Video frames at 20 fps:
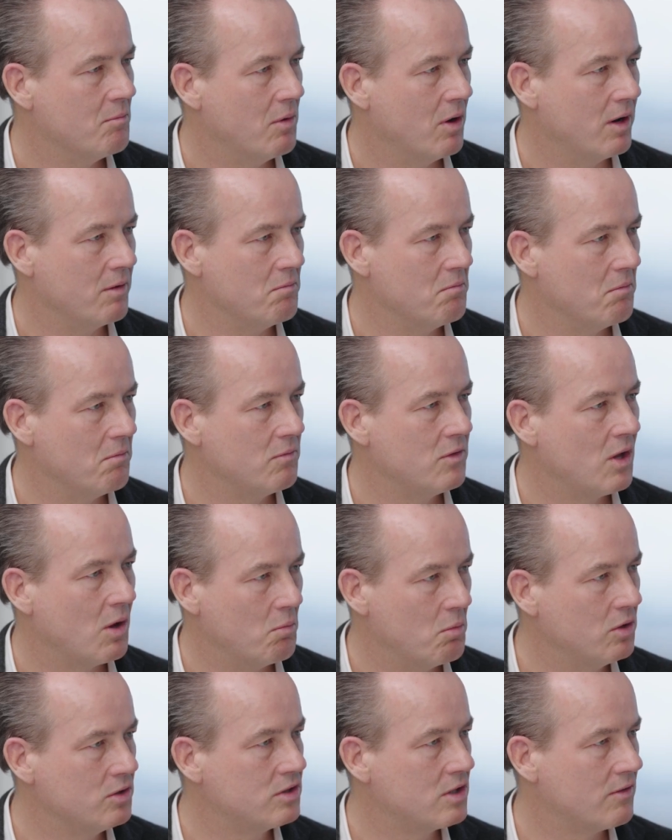But
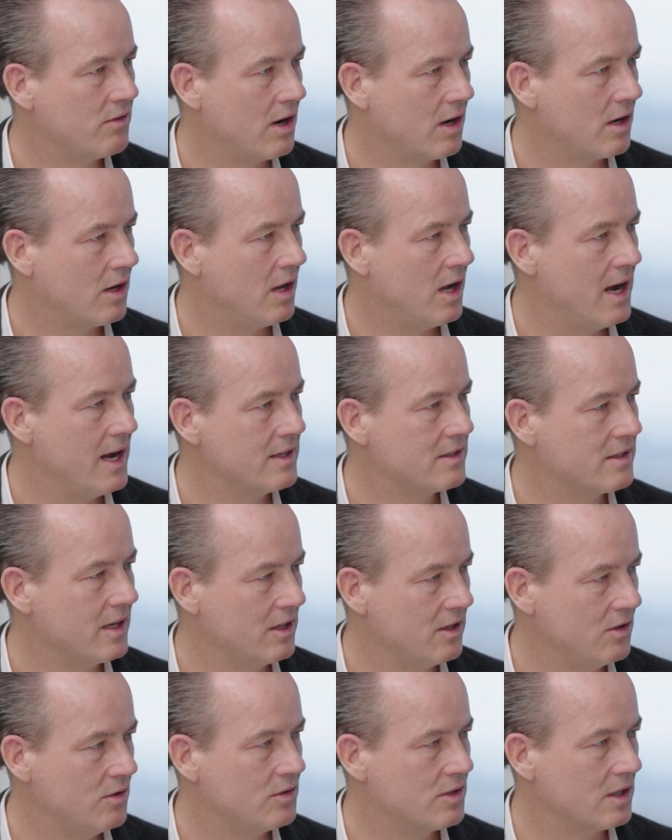most of our clients that
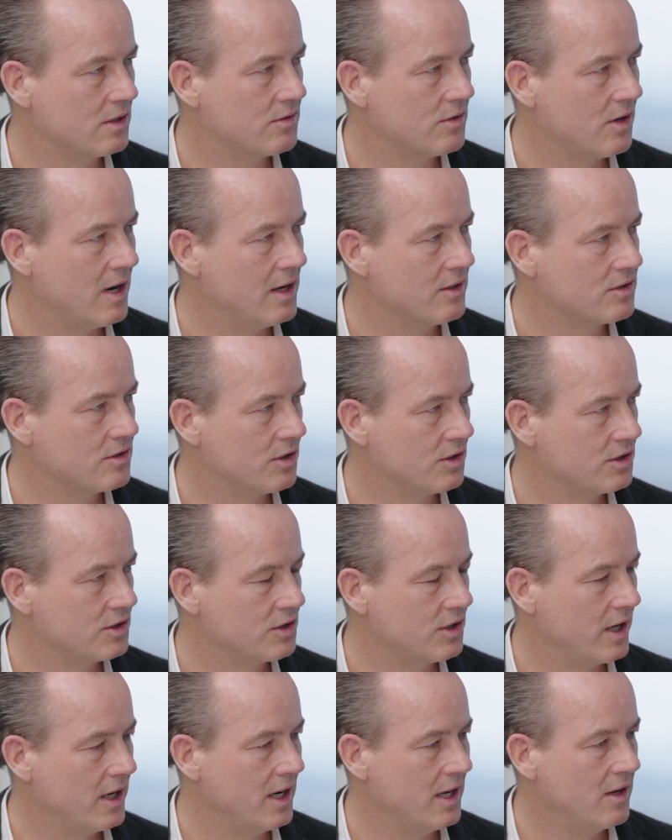use us for outsourced
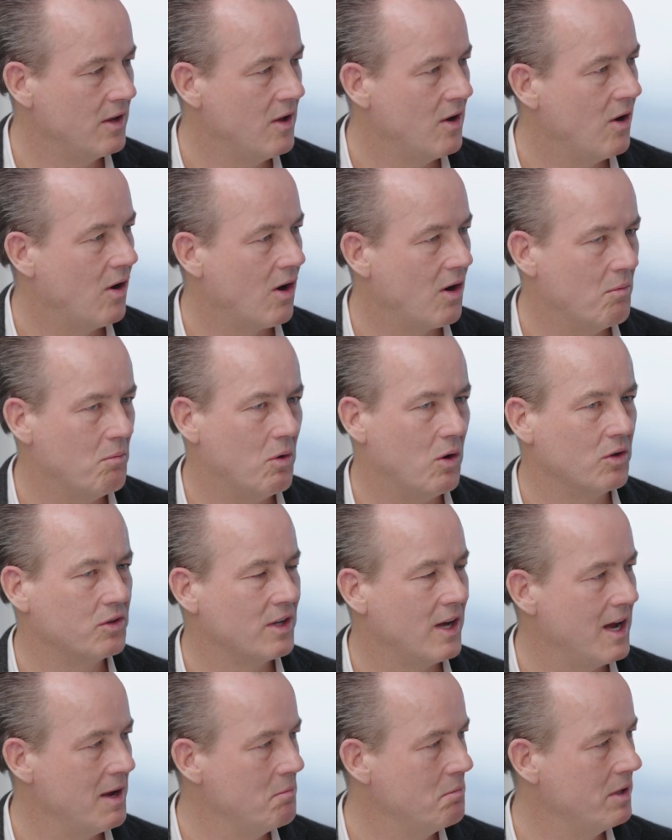trading are
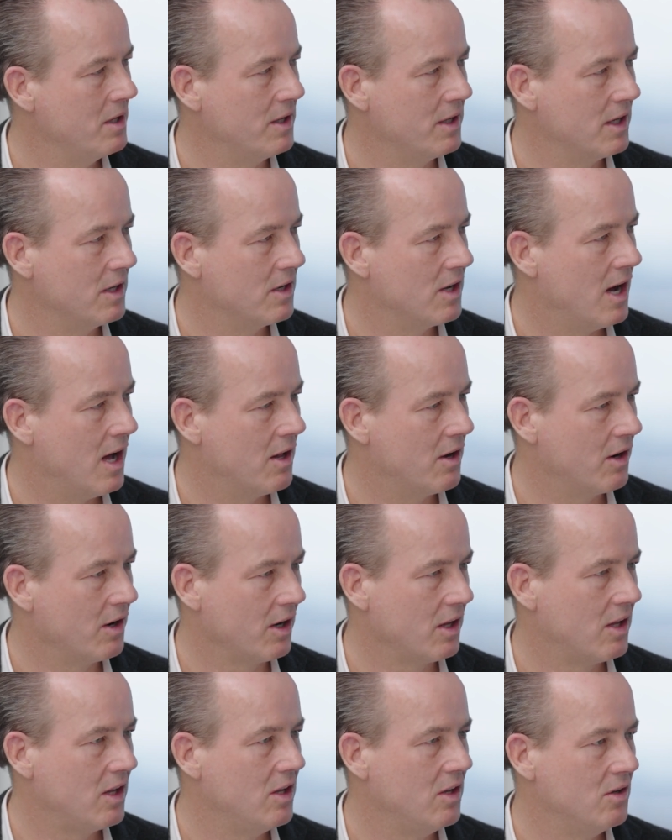multi-billion-dollar,
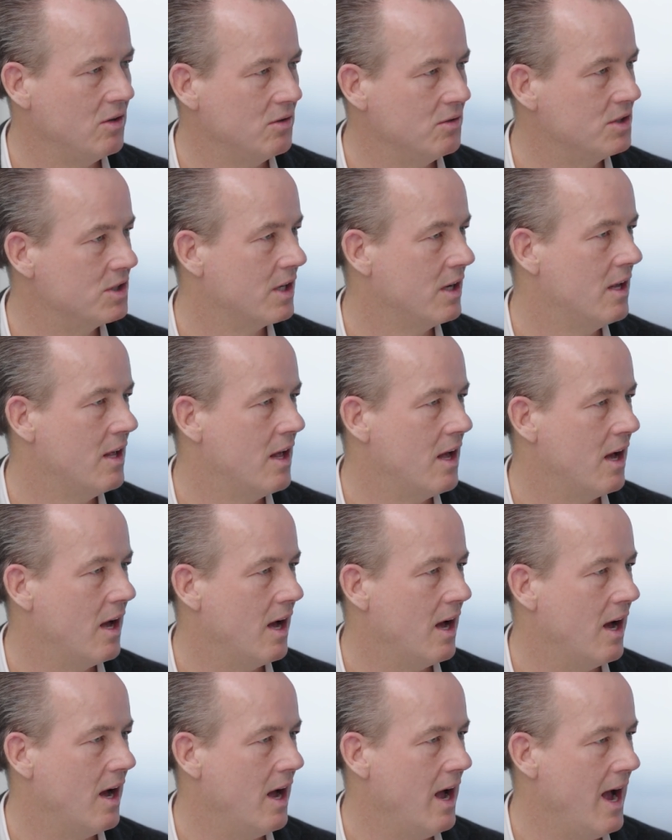huge
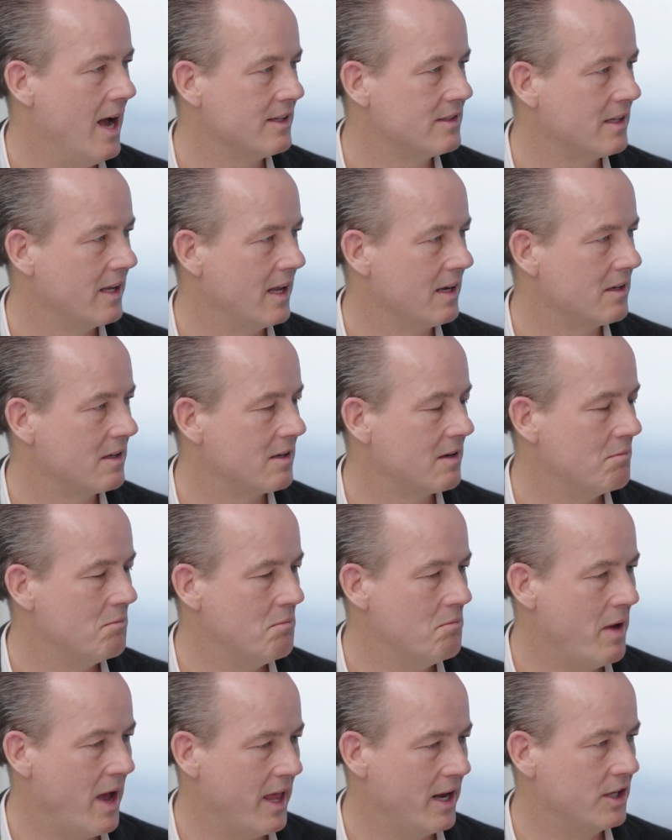asset
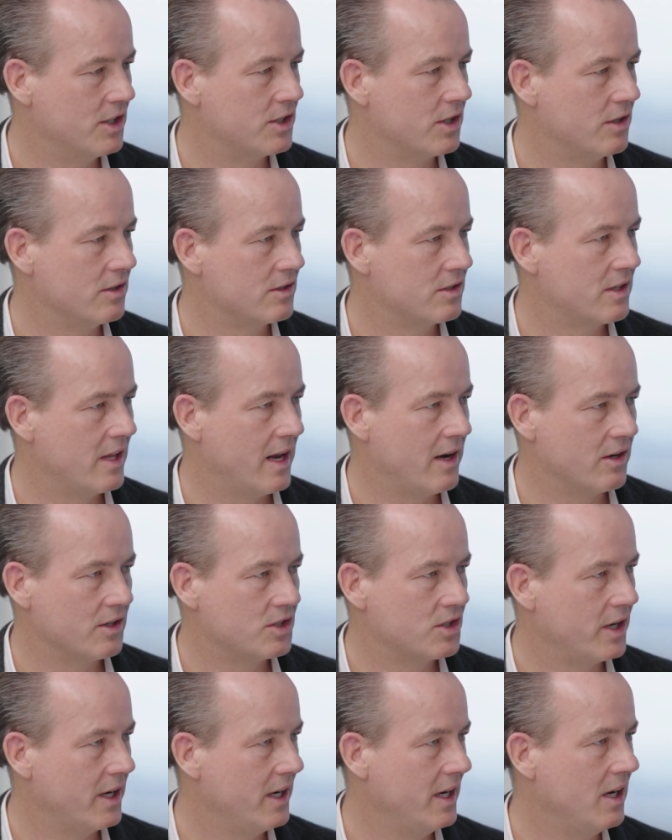managers that are
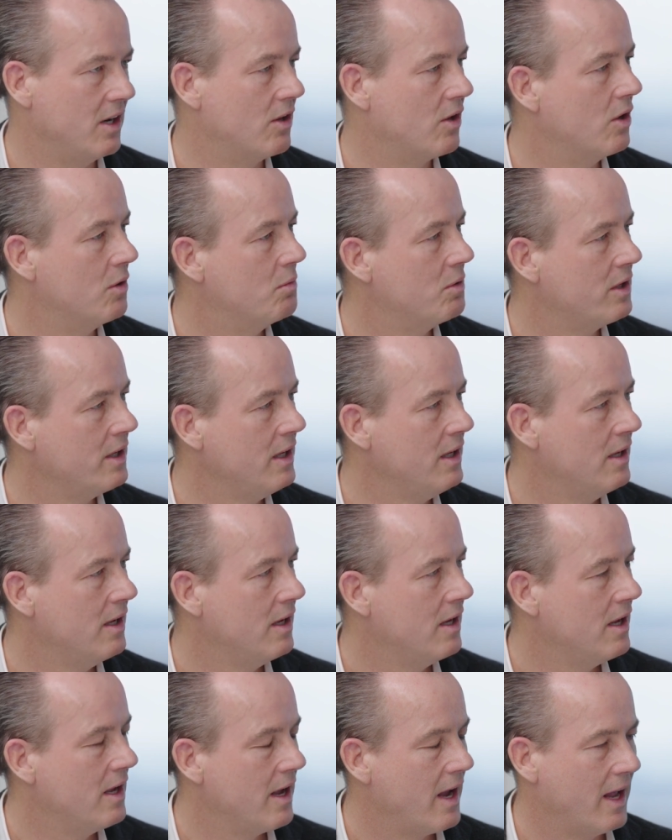trading globally.
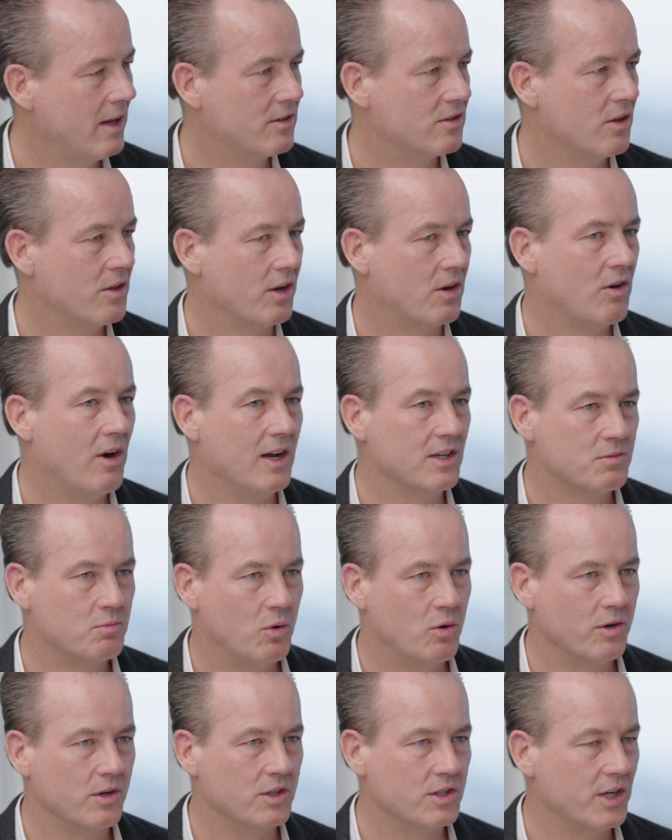And so the
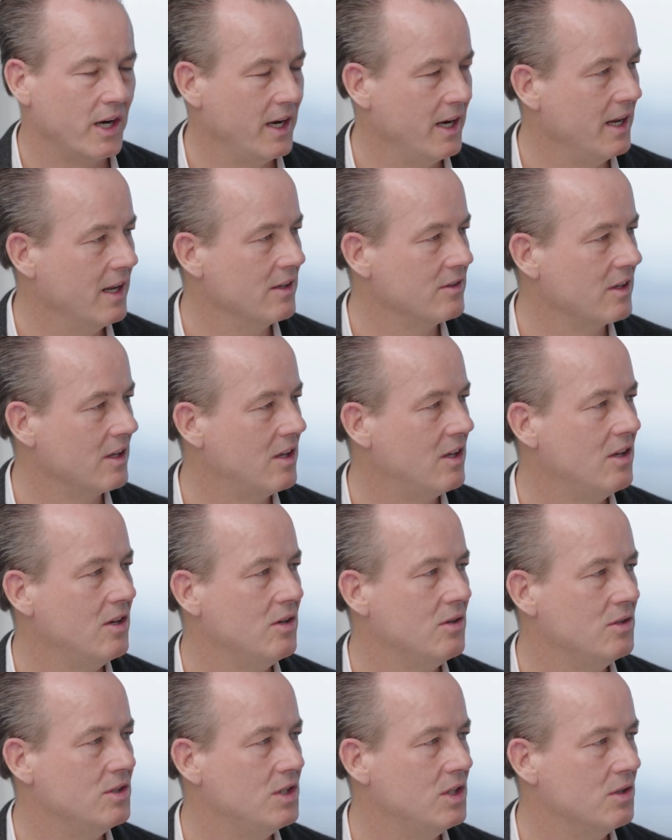cross-border trading is a
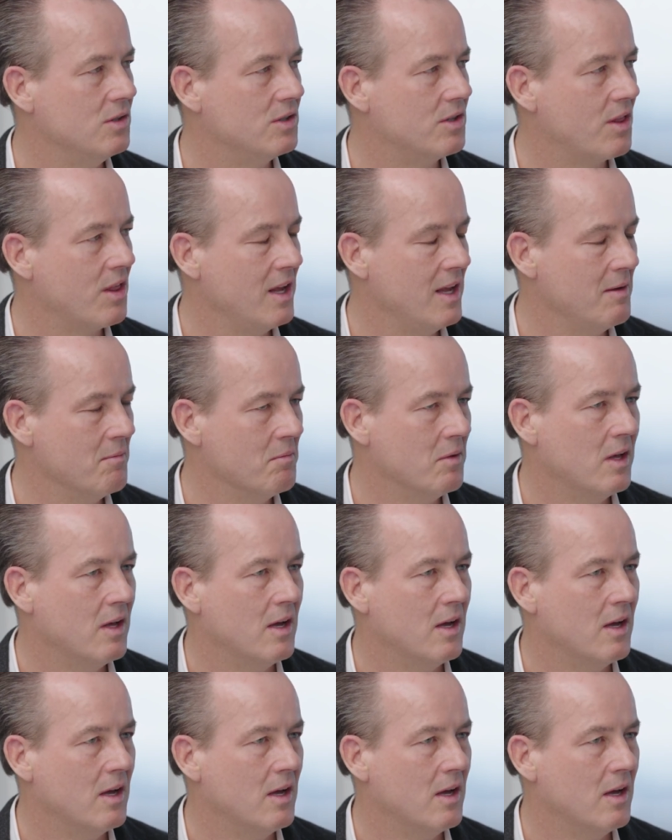huge, huge theme.